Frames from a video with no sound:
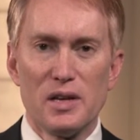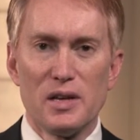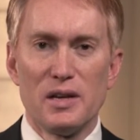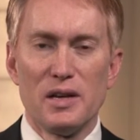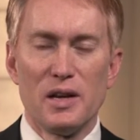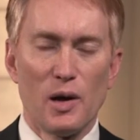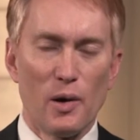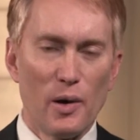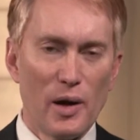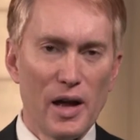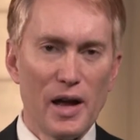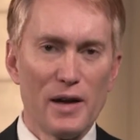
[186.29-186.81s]

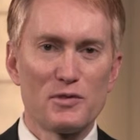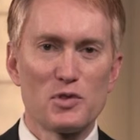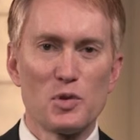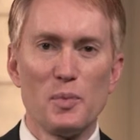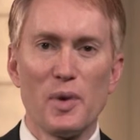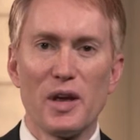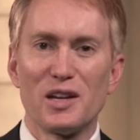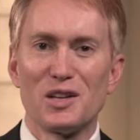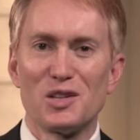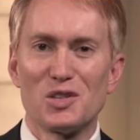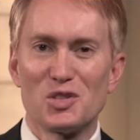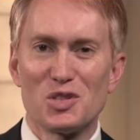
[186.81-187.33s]
Now, I have to
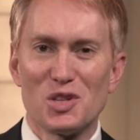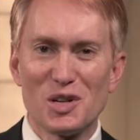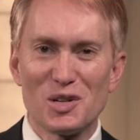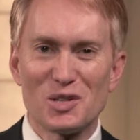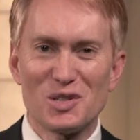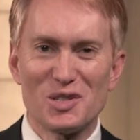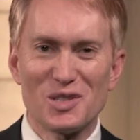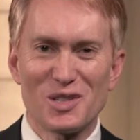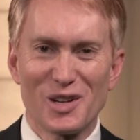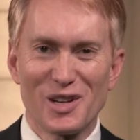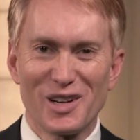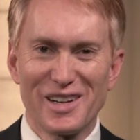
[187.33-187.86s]
make
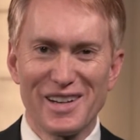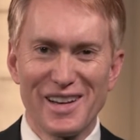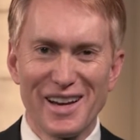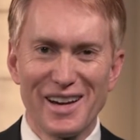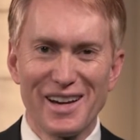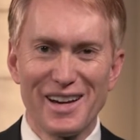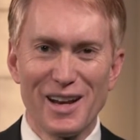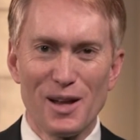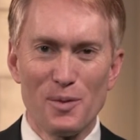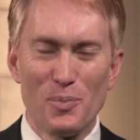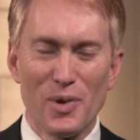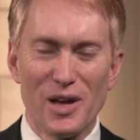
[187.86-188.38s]
decisions on a
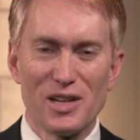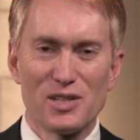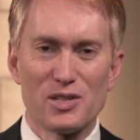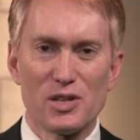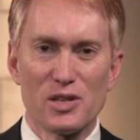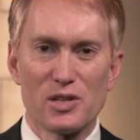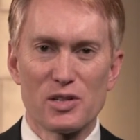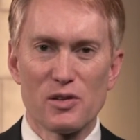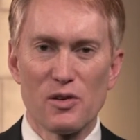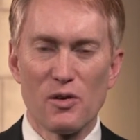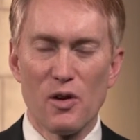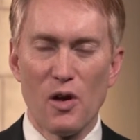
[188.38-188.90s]
day-to-day
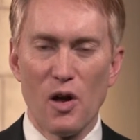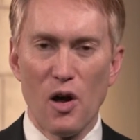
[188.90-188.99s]
basis